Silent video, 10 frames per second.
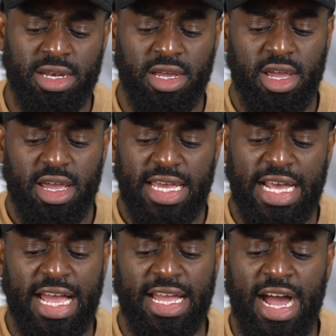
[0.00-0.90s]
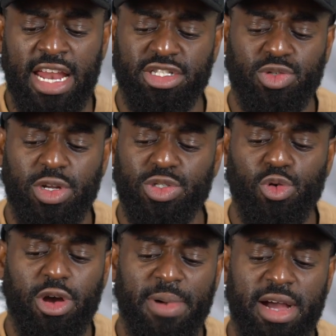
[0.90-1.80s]
And and I just want to
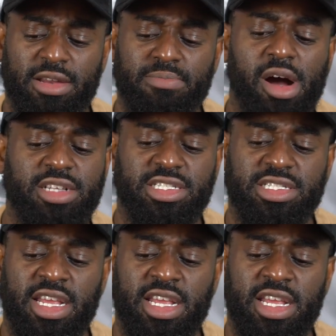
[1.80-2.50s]
talk about the margins.